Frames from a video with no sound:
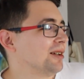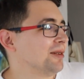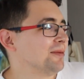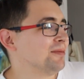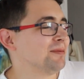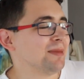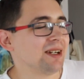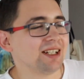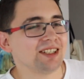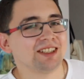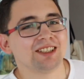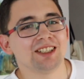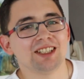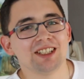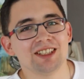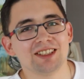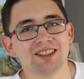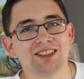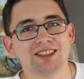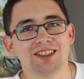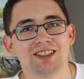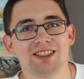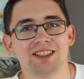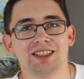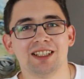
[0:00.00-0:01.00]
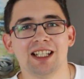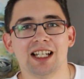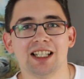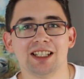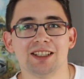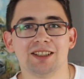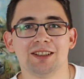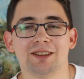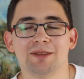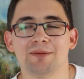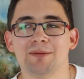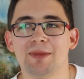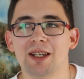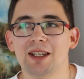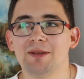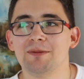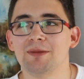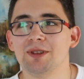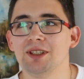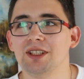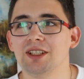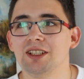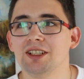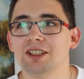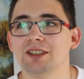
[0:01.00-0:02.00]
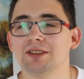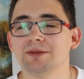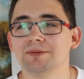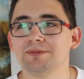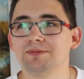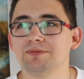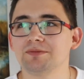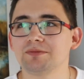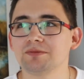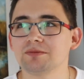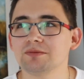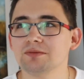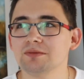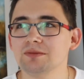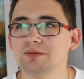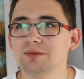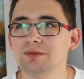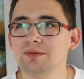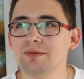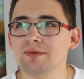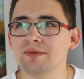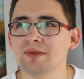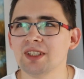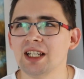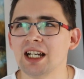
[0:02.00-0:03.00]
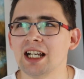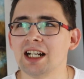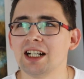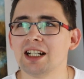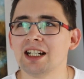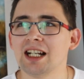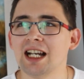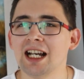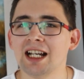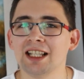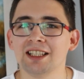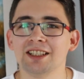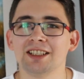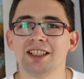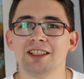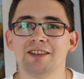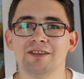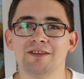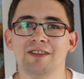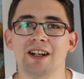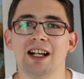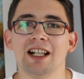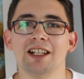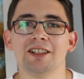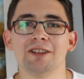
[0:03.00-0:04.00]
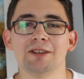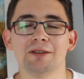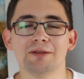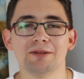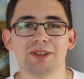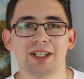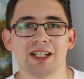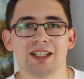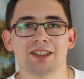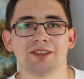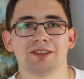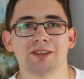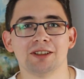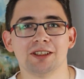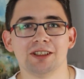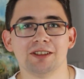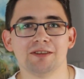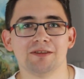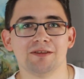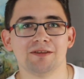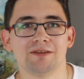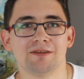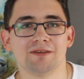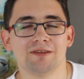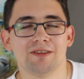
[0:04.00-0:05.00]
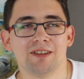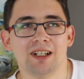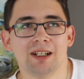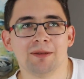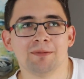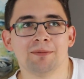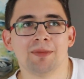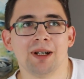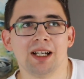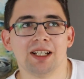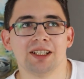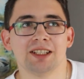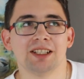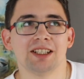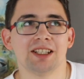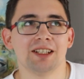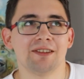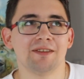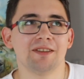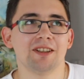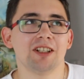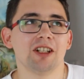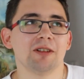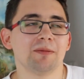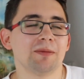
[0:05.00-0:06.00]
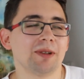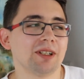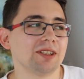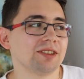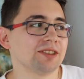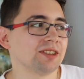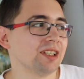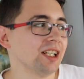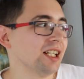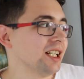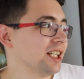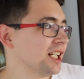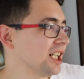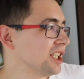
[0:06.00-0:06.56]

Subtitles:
machines that maybe are undervalued actually by the developers.